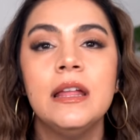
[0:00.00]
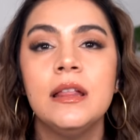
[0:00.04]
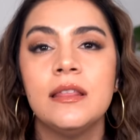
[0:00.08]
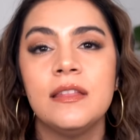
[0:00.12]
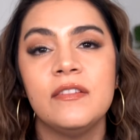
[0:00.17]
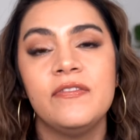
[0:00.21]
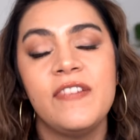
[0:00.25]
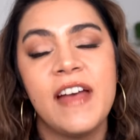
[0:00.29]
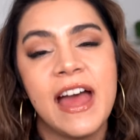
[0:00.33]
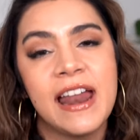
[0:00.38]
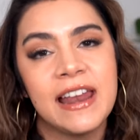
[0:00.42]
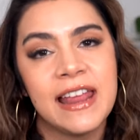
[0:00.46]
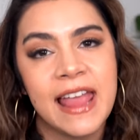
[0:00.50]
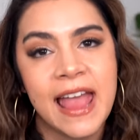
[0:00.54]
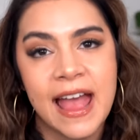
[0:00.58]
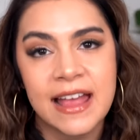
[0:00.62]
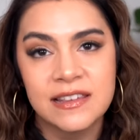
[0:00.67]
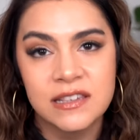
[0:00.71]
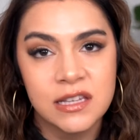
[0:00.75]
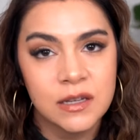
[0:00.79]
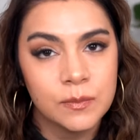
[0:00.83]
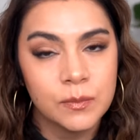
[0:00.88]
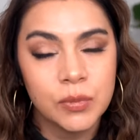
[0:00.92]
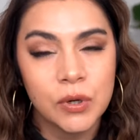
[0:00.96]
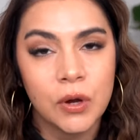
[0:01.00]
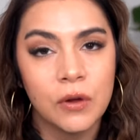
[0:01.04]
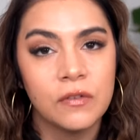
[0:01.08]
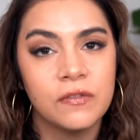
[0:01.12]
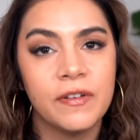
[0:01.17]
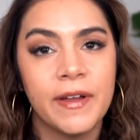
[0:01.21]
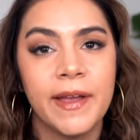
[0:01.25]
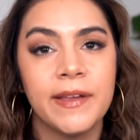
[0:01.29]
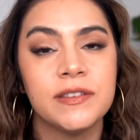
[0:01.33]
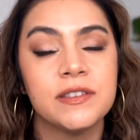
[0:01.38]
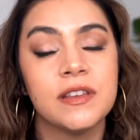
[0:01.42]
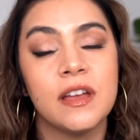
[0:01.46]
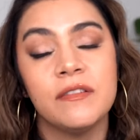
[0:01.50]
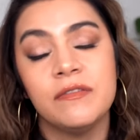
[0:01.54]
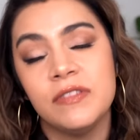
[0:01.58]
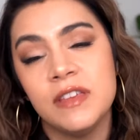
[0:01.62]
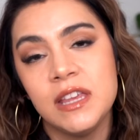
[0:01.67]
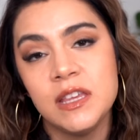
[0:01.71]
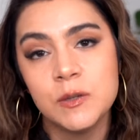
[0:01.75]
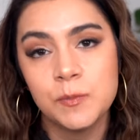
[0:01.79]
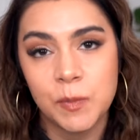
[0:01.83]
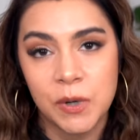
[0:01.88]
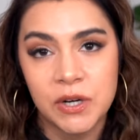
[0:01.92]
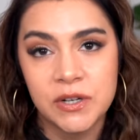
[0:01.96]
The fatty acid profiles of
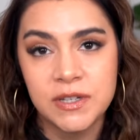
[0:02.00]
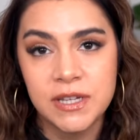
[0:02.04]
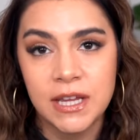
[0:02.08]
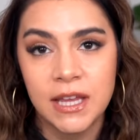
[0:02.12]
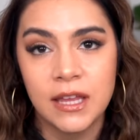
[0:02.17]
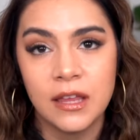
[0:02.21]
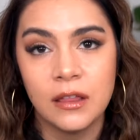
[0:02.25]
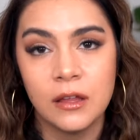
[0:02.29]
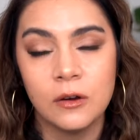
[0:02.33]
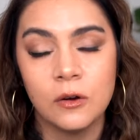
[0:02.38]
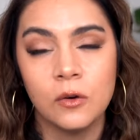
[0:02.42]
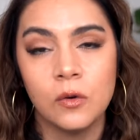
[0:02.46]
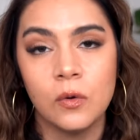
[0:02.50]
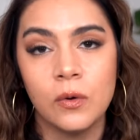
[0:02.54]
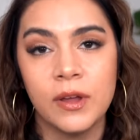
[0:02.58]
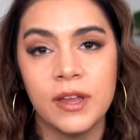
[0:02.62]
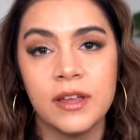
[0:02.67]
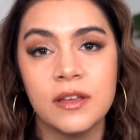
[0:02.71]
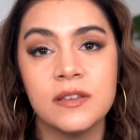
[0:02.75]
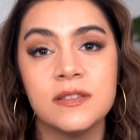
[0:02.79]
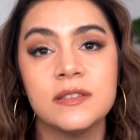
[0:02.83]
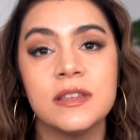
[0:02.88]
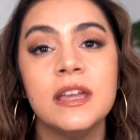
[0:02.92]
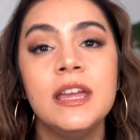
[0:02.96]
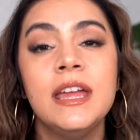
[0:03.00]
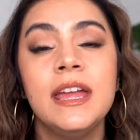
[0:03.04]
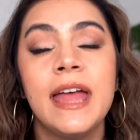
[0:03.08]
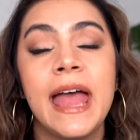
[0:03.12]
these particular oils